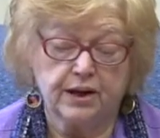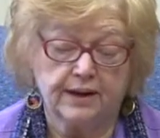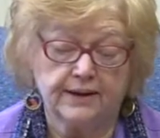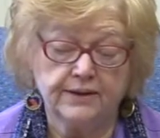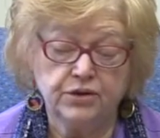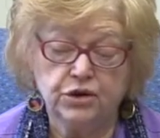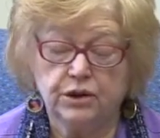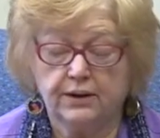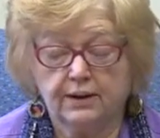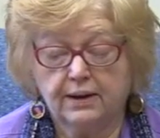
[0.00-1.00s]

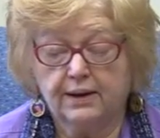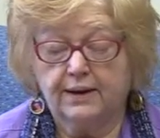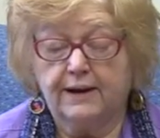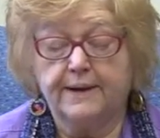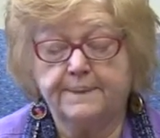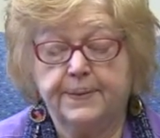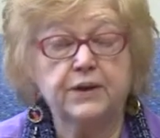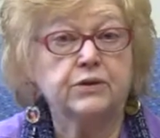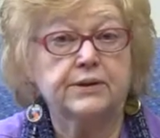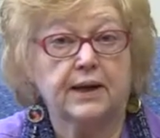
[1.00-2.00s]
gauge. Um,
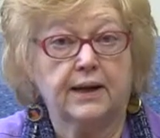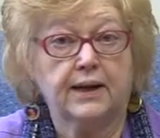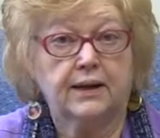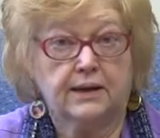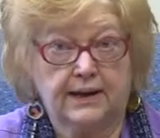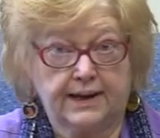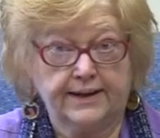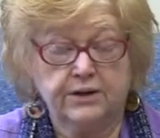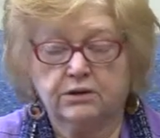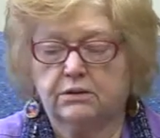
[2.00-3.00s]
there's a
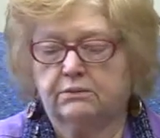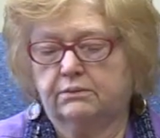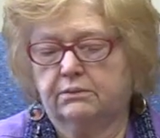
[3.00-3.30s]
light